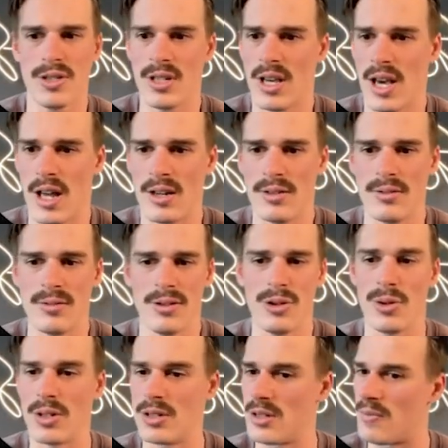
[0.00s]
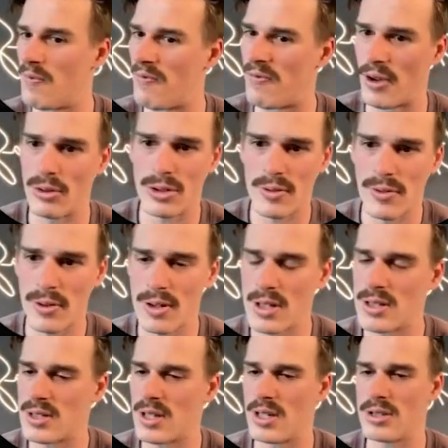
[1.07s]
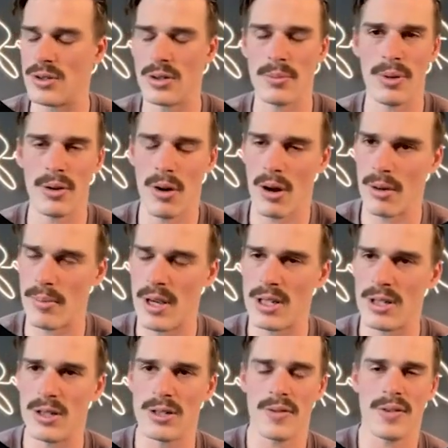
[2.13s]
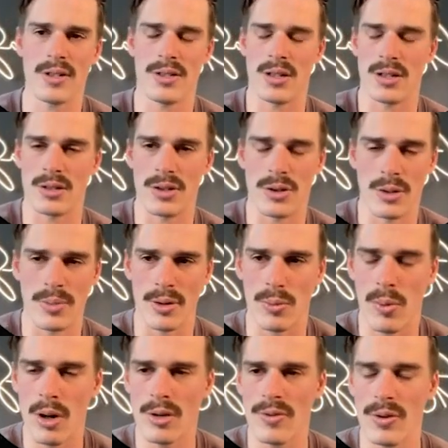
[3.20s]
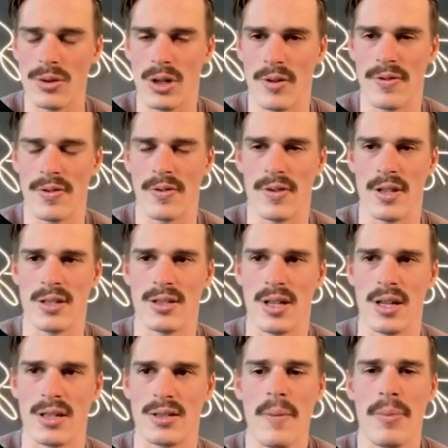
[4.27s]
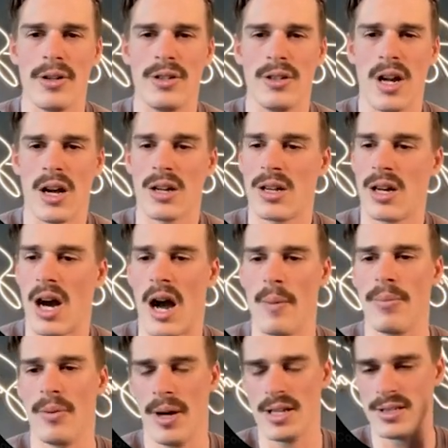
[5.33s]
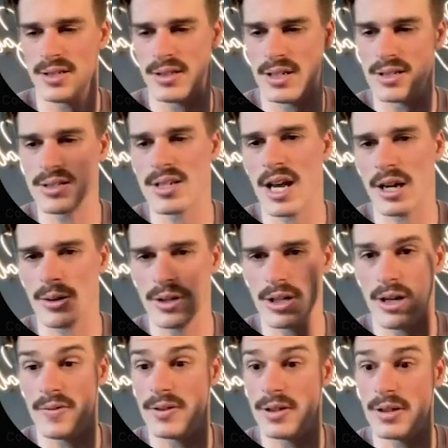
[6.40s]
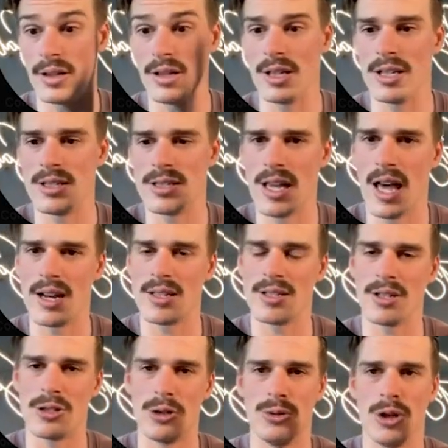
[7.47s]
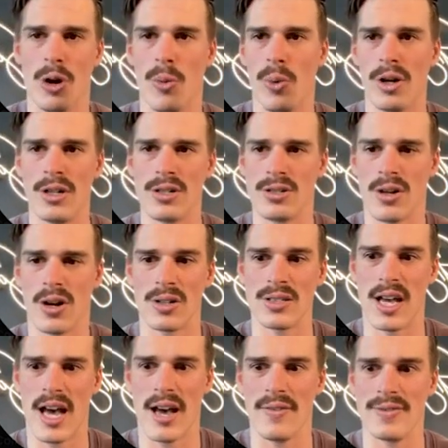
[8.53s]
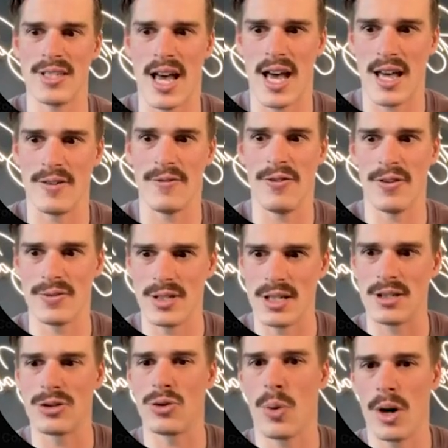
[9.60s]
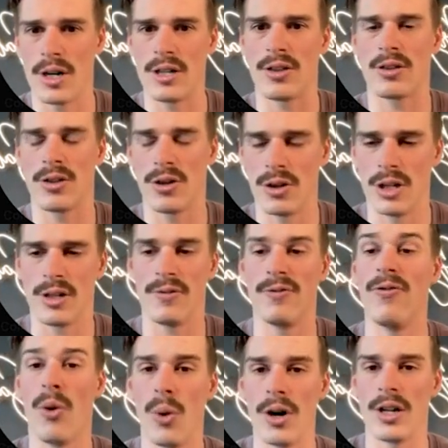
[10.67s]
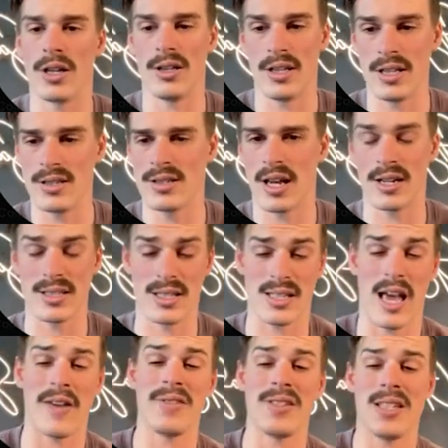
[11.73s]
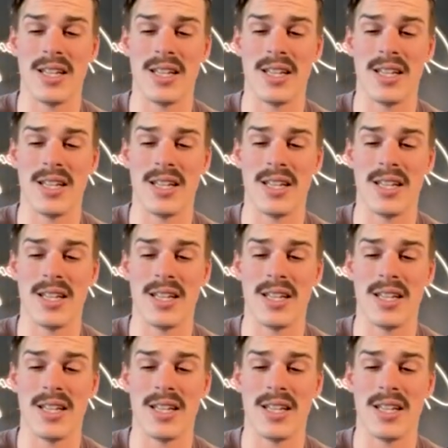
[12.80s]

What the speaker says: again, you can filter for these things. You can build automations off these things. You can build workflows off of these things, but you're not compromising the integrity of your lead statuses. You don't want to start to have 10, 15, 20, 30, 40 lead statuses. I've seen